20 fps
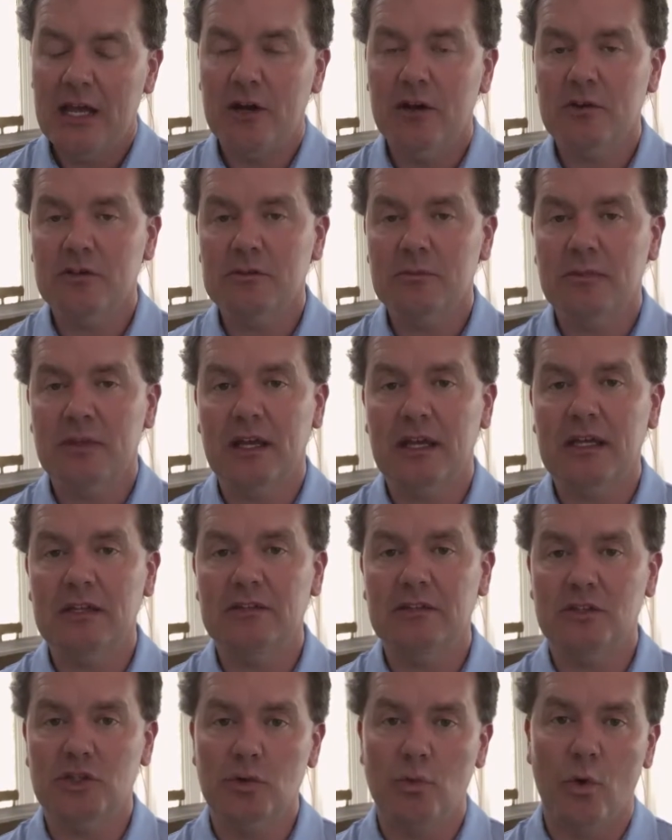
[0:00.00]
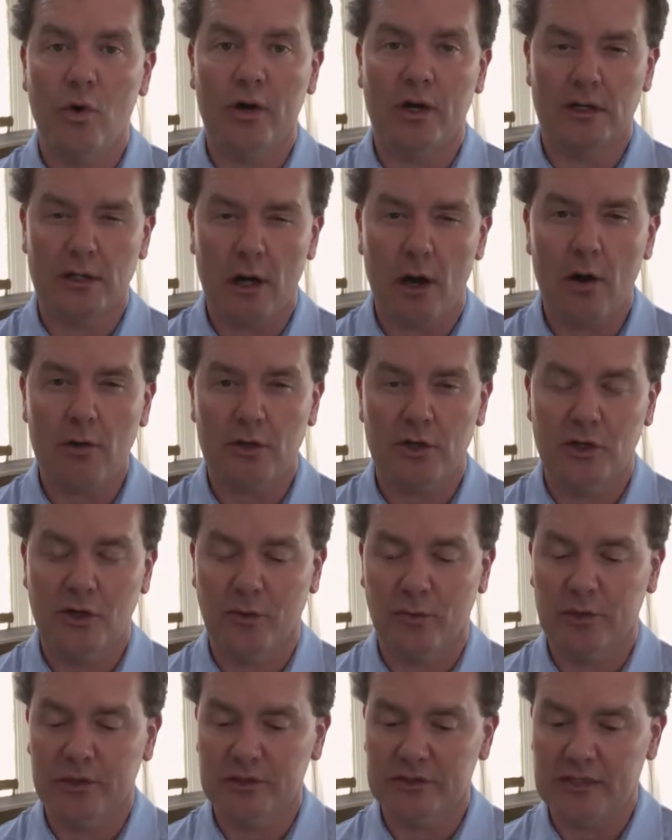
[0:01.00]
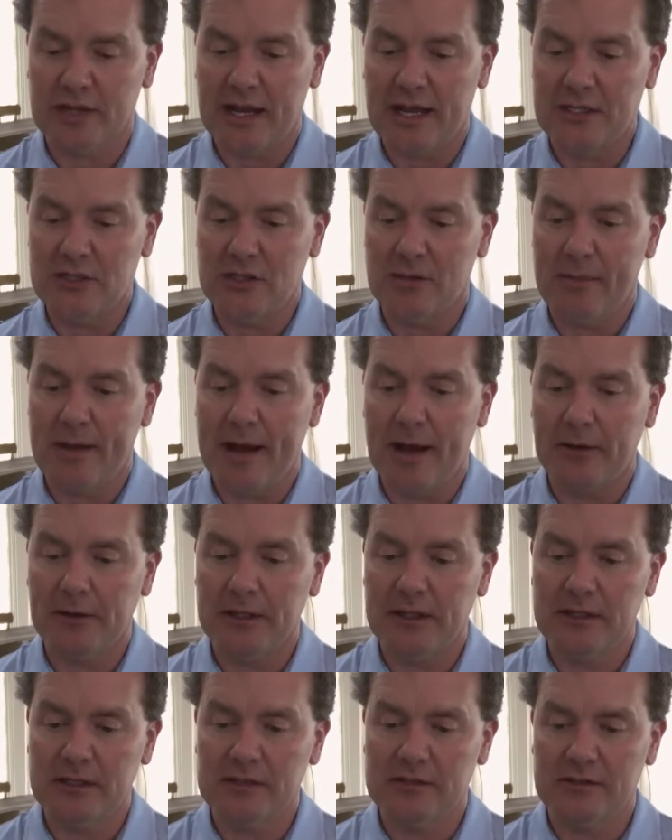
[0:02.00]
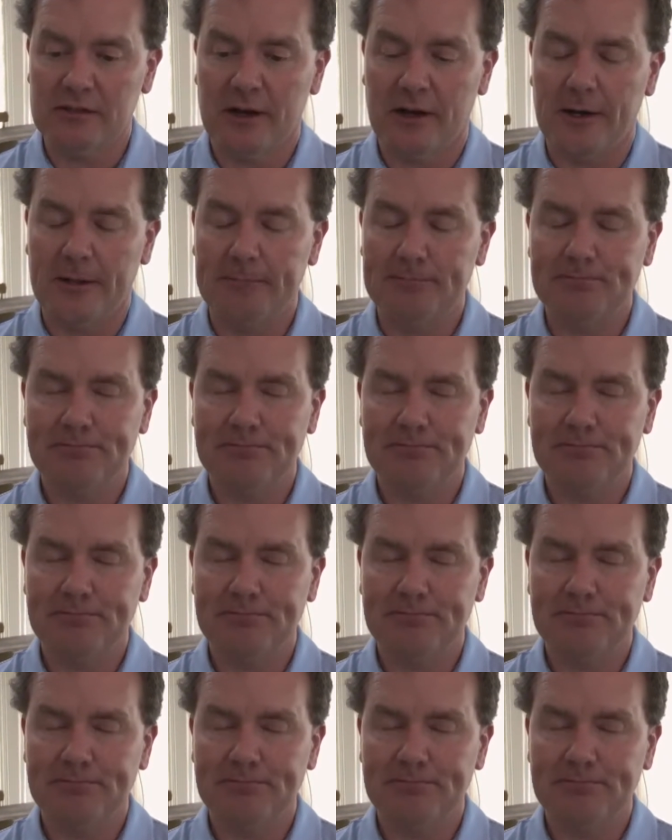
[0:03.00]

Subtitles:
Here are some things that you want to talk to your real estate agent about is,